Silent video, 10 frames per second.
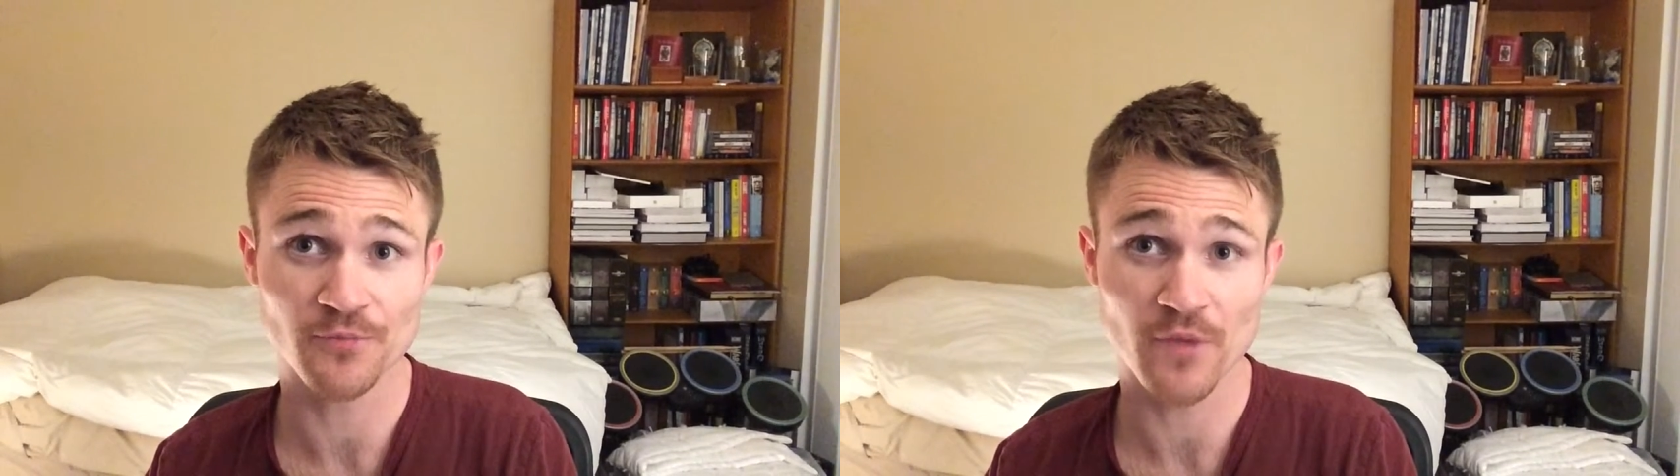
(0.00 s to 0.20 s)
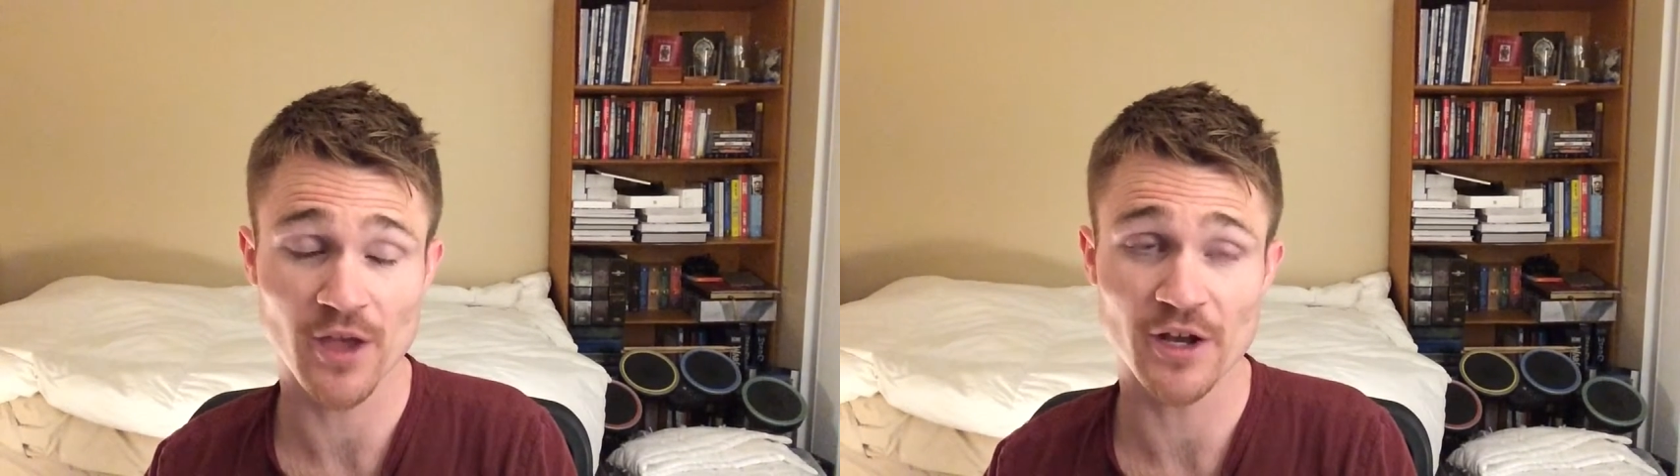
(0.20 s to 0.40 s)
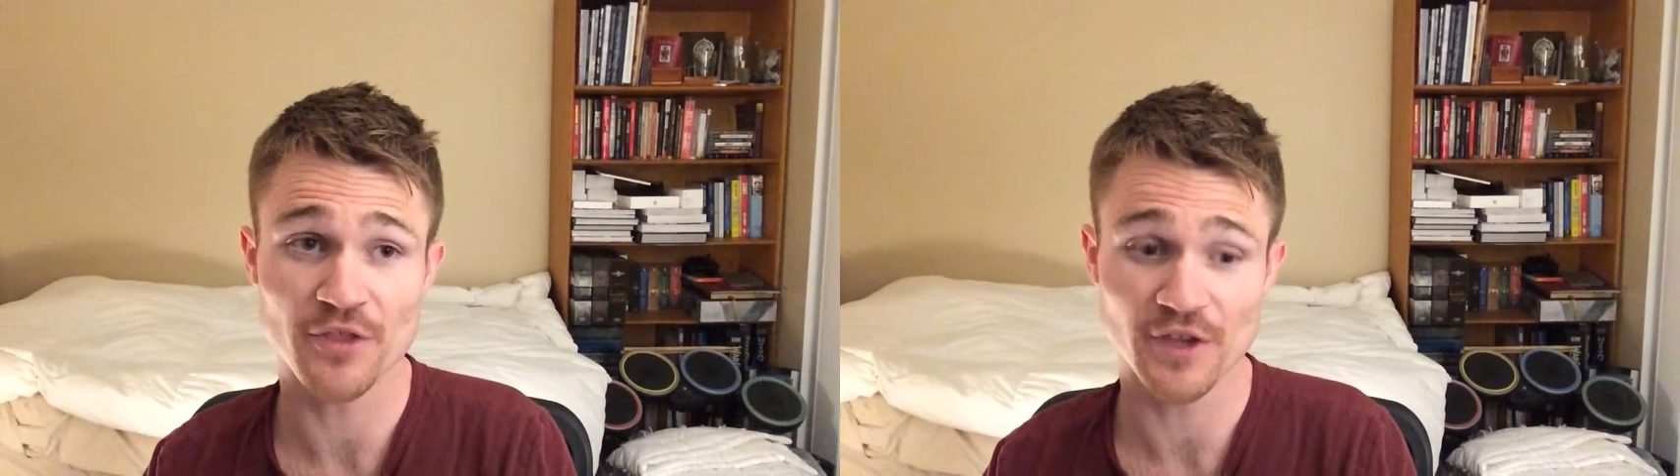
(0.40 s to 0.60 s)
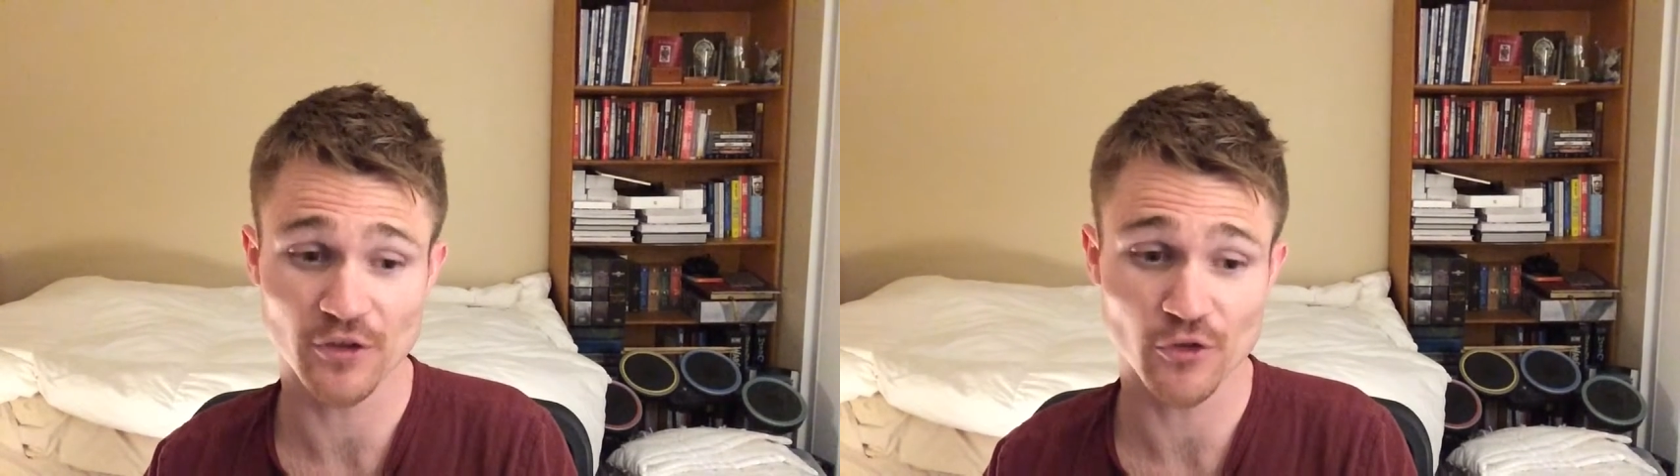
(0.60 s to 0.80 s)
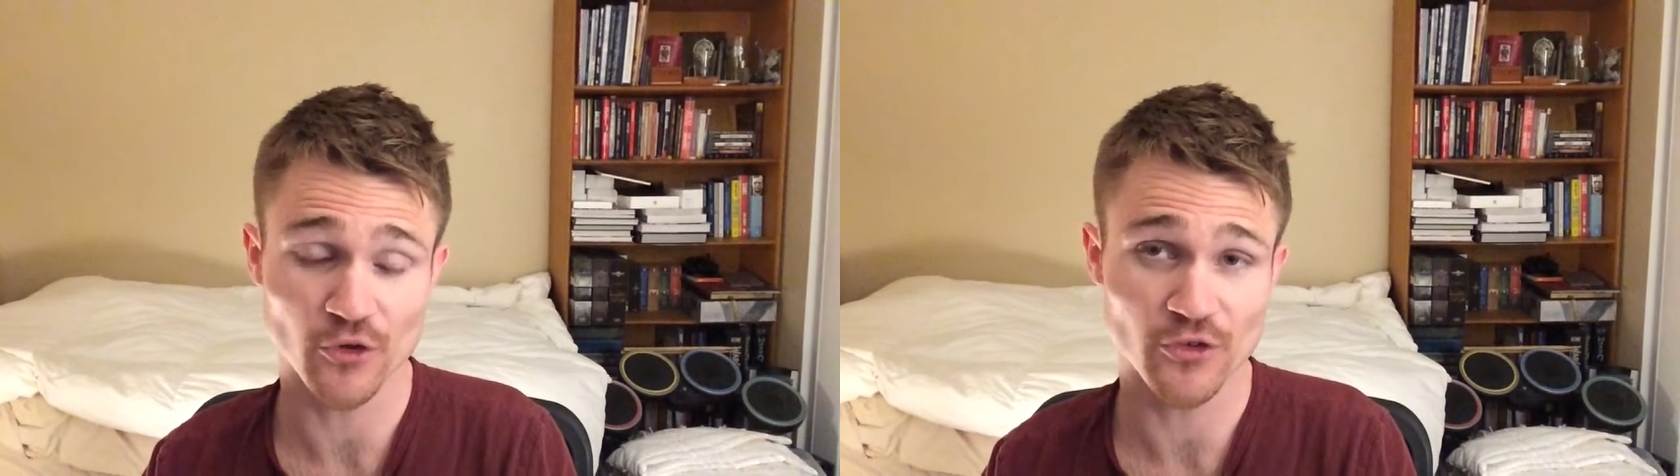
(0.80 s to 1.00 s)
And I think
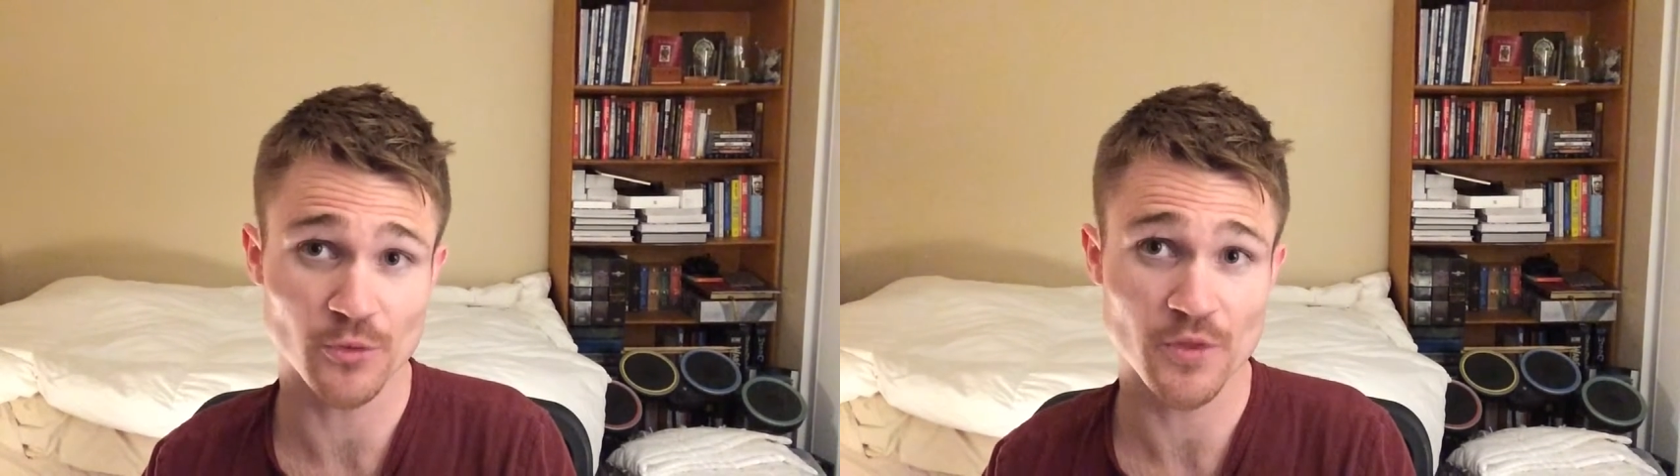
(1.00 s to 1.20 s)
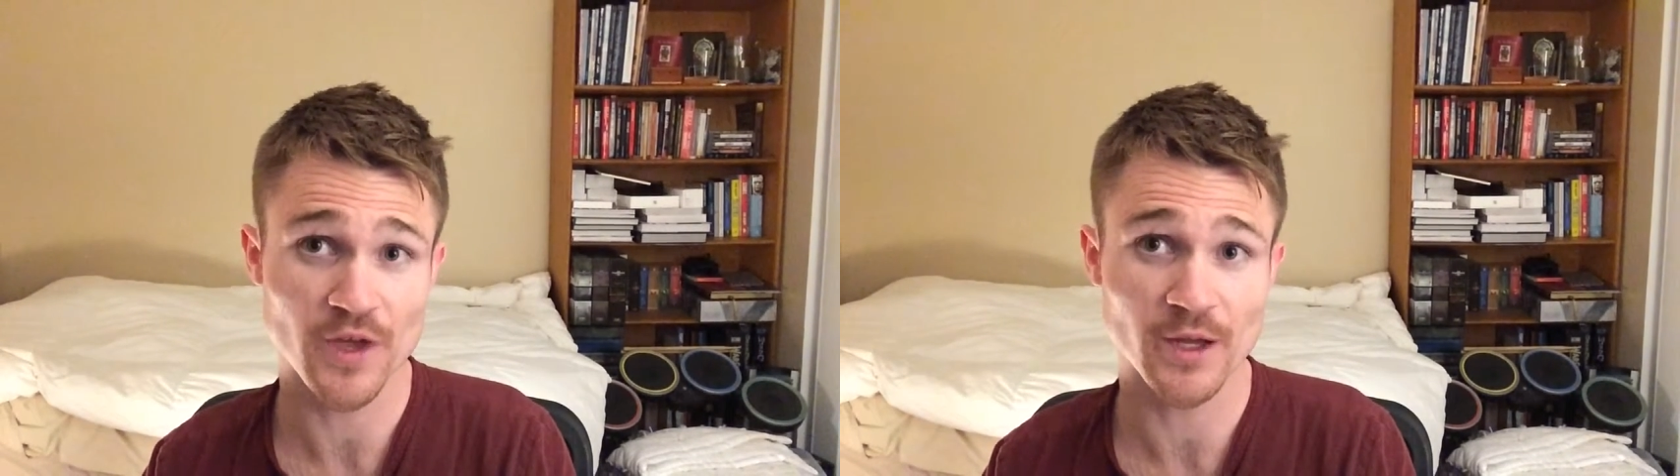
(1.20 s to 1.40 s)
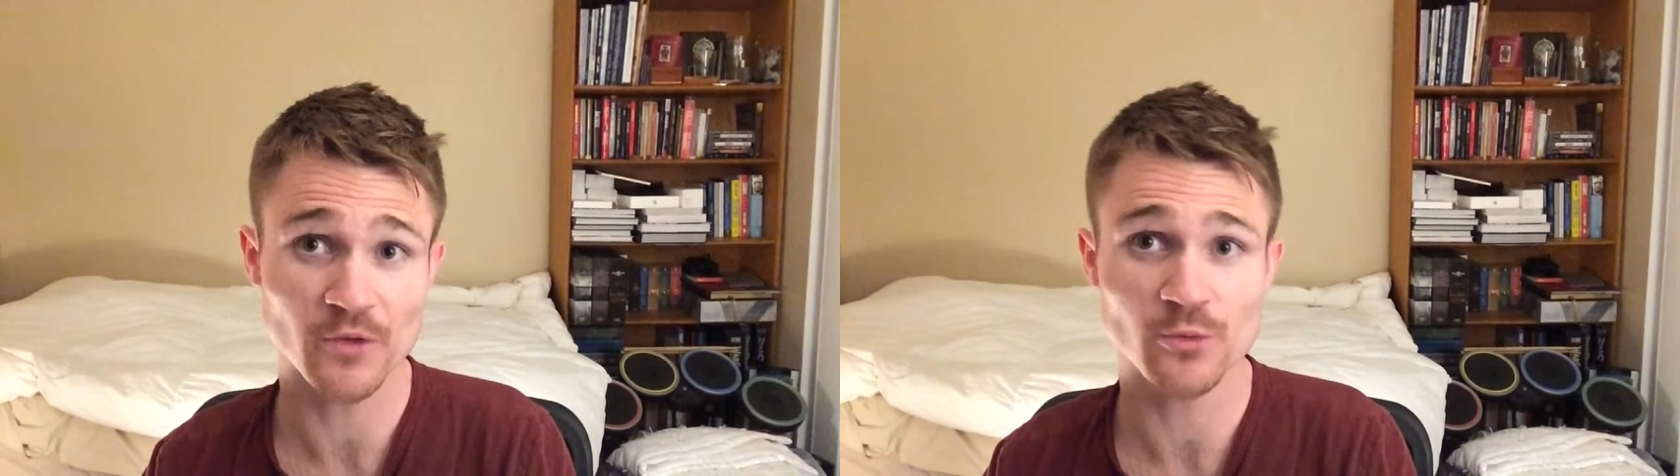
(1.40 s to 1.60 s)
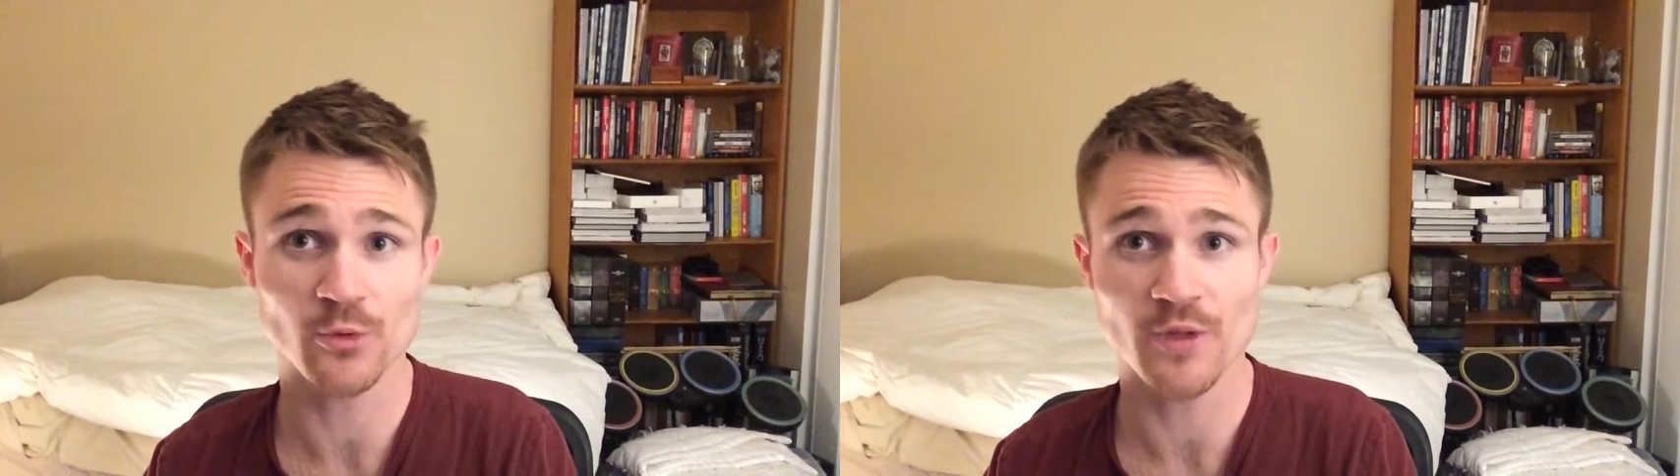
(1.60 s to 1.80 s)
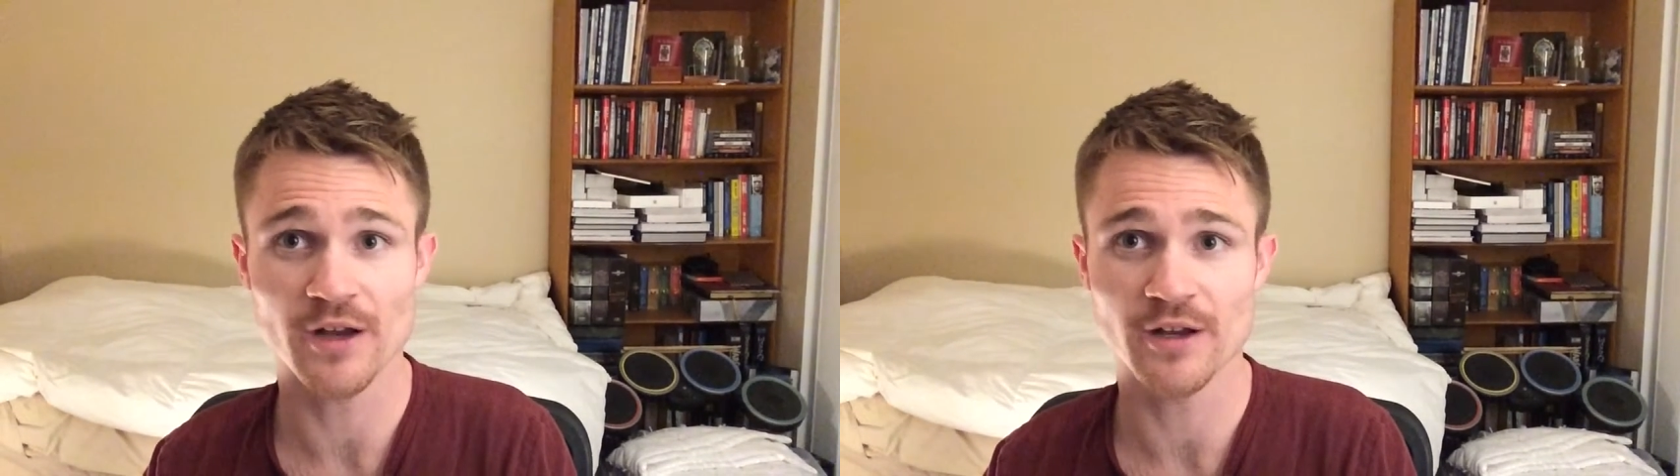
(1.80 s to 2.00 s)
those two things will
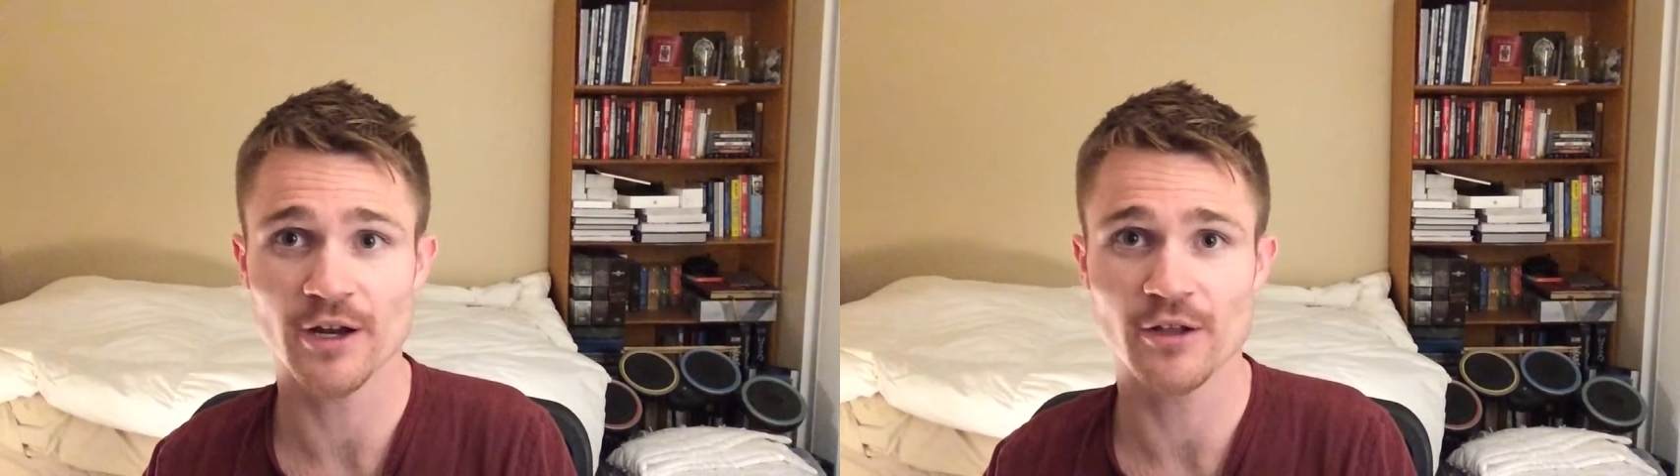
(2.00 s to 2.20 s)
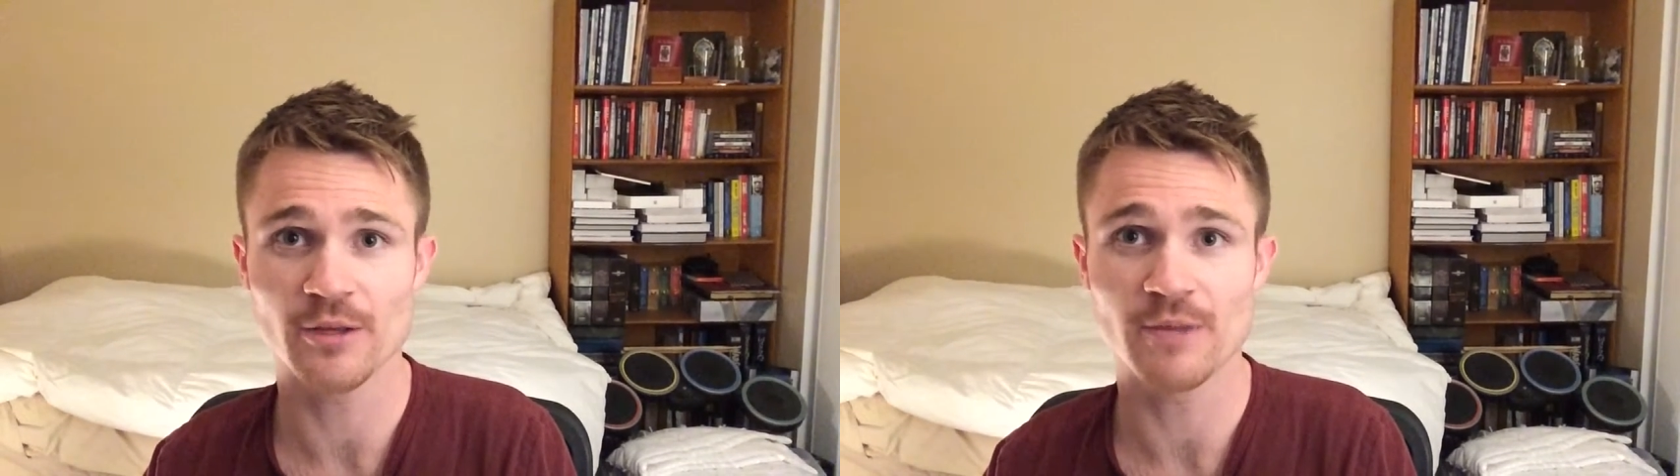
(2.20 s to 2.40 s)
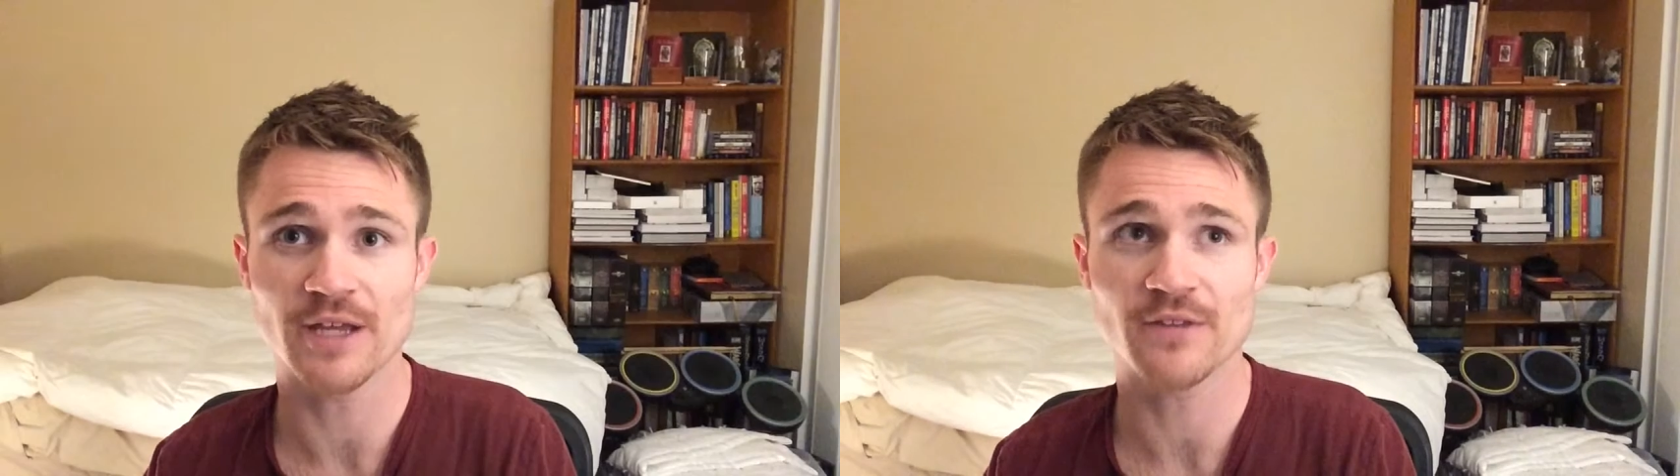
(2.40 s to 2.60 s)
then inherently make